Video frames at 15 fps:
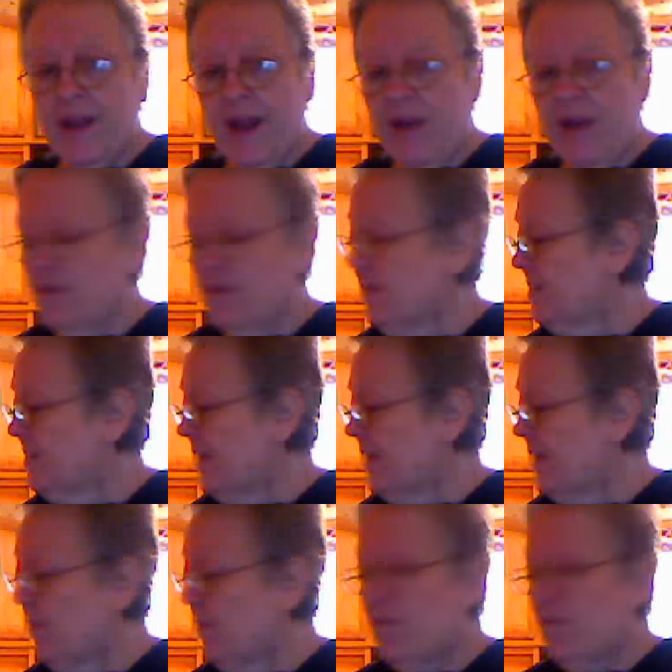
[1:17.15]
got it out,
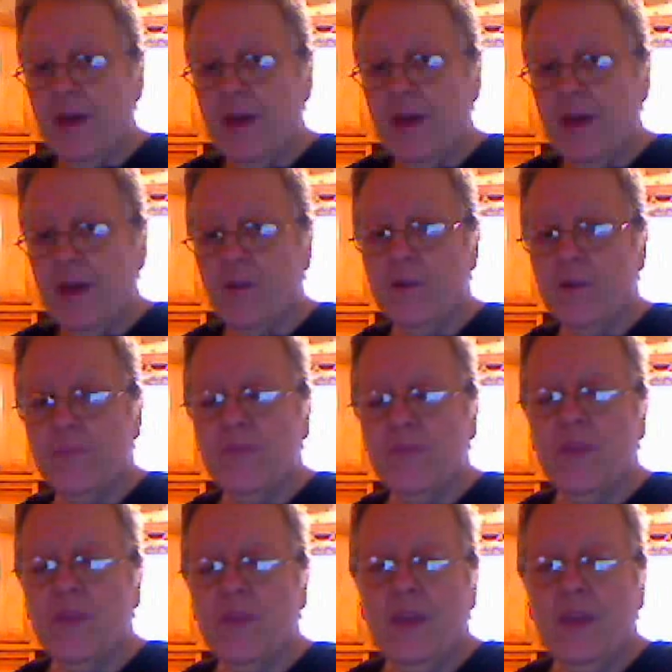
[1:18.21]
separate from the other.